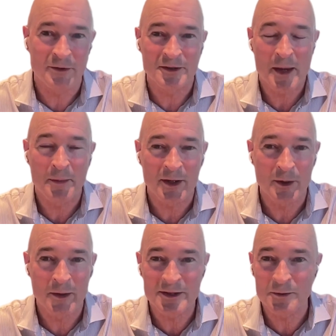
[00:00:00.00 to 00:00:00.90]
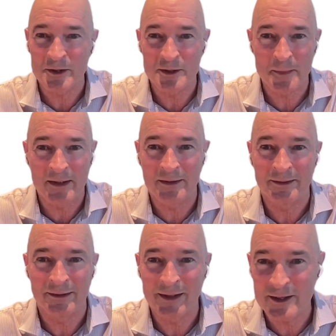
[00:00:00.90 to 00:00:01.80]
for example, the US, we
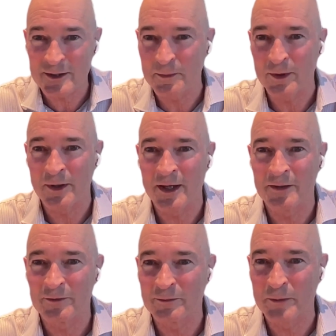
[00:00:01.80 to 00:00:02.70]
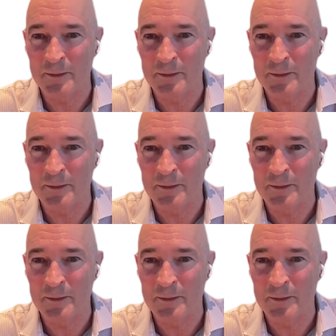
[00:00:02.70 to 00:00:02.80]
spend less per head of